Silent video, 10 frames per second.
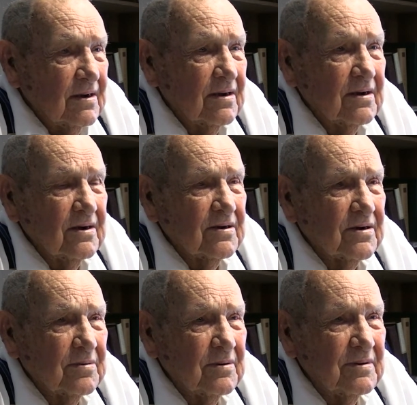uh,
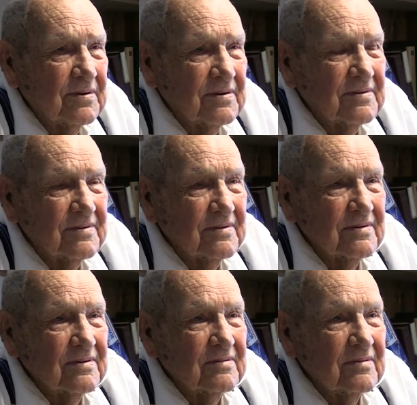
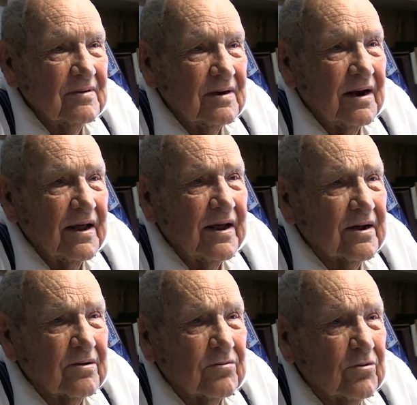my
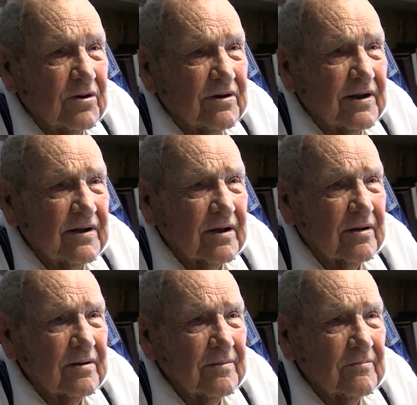ankle would take
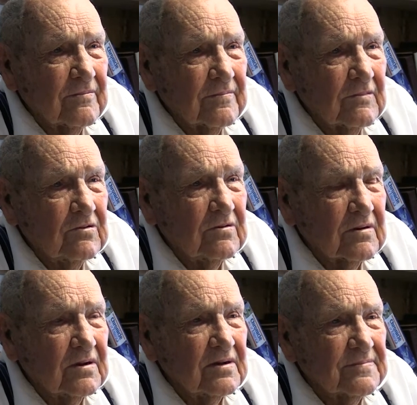it. Would
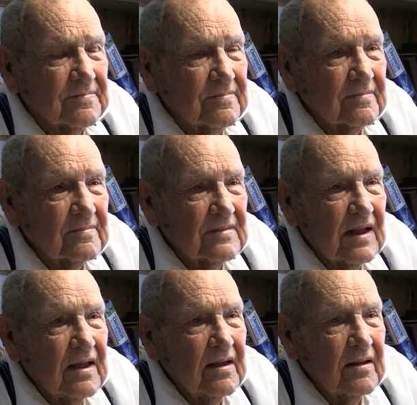take Yeah.
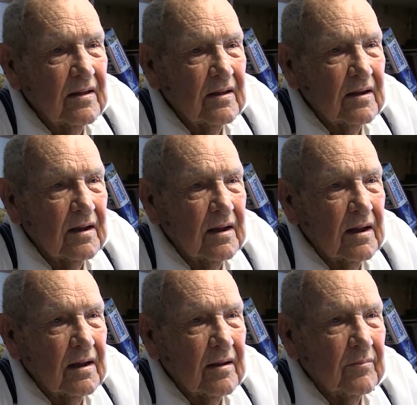
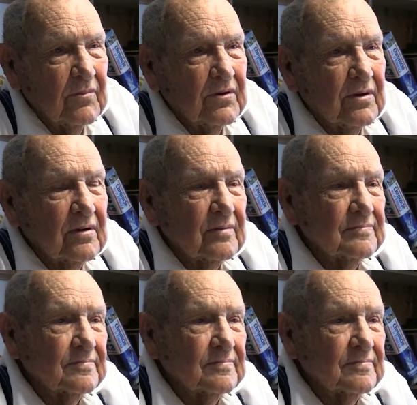But uh,